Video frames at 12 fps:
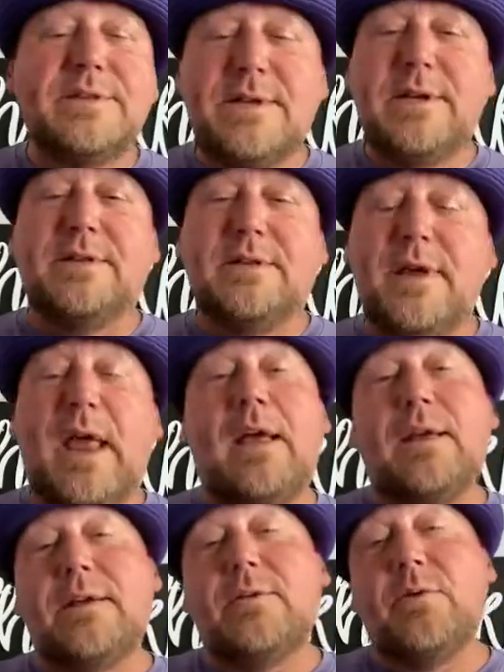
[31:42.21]
get that.
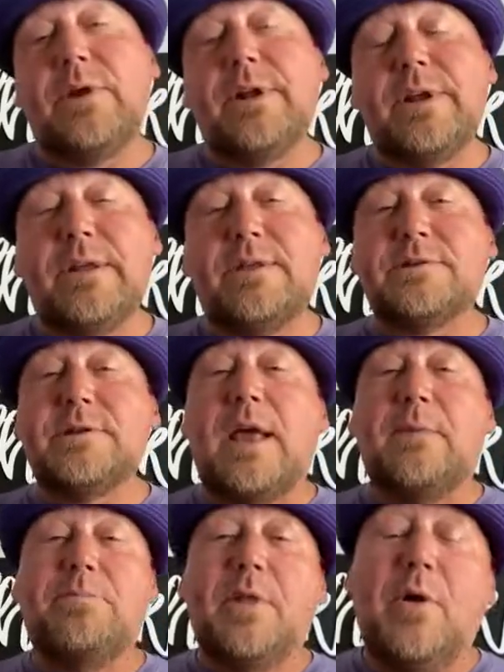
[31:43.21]
We're gonna get this. Hey,
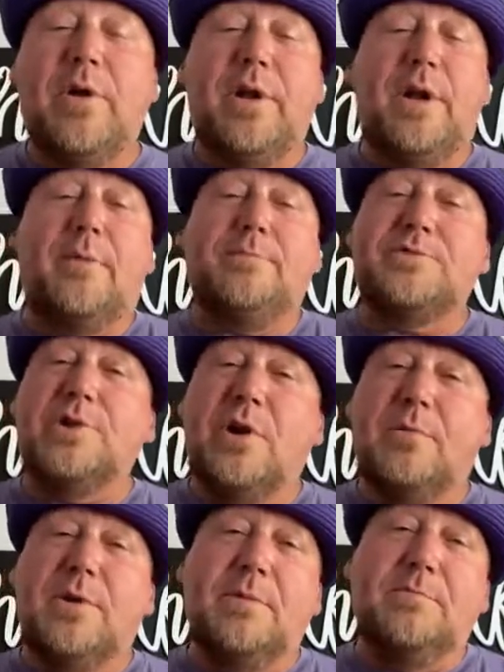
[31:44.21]
blow it up,
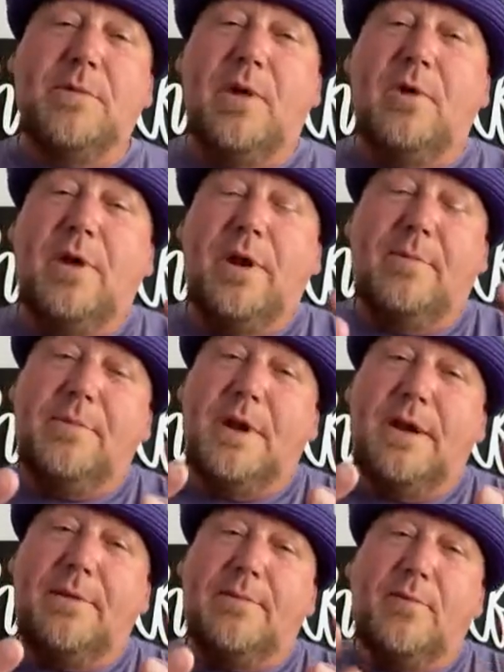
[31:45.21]
Germany. Blow it up,
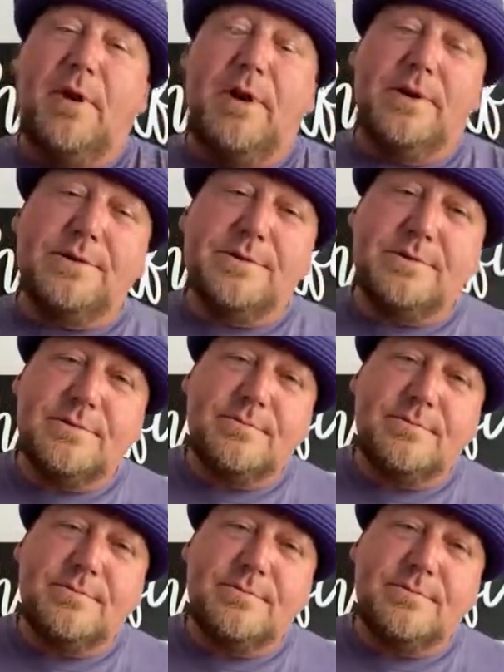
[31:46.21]
damn. Where else?